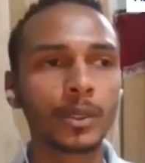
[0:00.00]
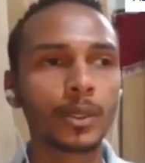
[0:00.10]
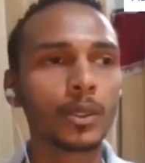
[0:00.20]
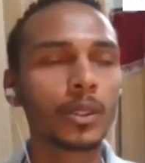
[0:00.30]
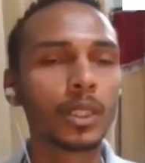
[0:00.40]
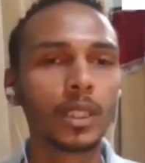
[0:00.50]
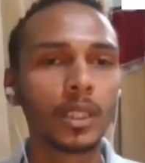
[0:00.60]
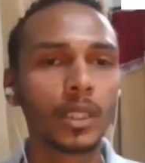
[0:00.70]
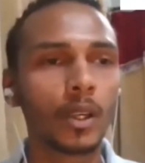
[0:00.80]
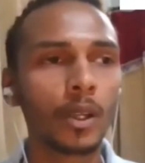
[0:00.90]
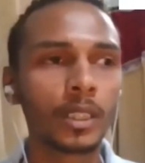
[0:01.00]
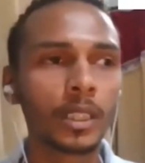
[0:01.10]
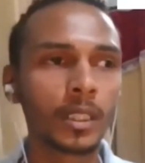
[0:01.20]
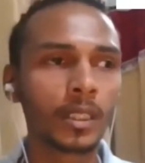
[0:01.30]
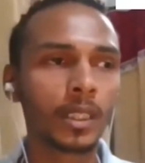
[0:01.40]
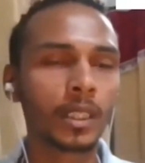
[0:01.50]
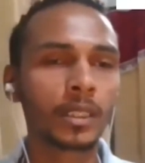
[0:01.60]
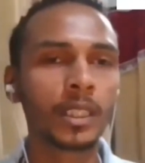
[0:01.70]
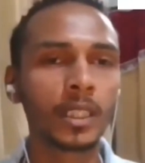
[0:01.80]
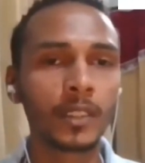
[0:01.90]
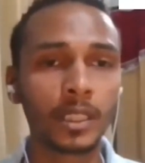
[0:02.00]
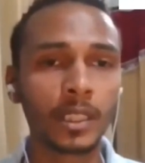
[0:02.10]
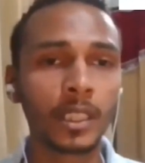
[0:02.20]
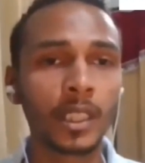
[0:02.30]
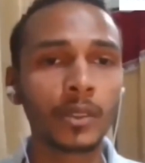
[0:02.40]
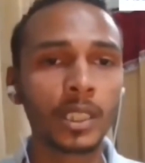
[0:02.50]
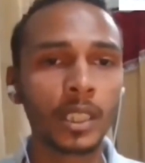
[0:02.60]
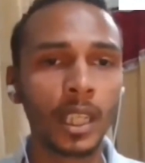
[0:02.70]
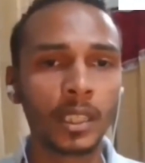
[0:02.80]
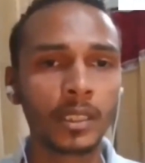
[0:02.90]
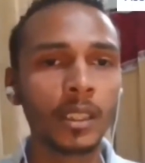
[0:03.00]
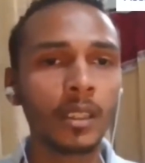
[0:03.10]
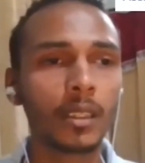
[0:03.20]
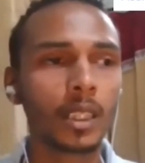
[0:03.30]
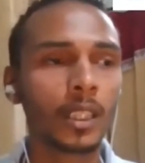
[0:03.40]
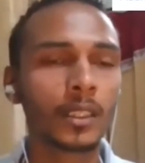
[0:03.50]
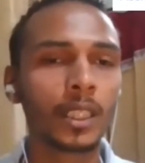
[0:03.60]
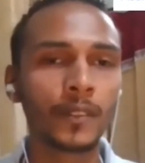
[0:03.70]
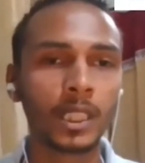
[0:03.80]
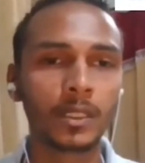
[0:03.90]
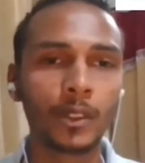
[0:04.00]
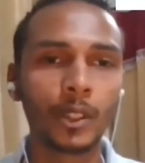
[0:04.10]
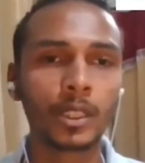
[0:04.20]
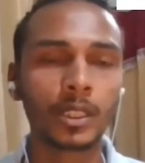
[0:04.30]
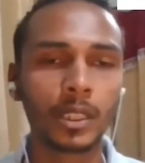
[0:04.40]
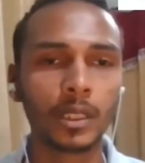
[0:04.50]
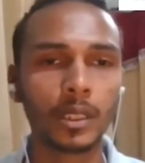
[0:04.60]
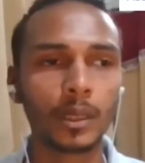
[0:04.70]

So all the there were 3 rounds in RSL. The first was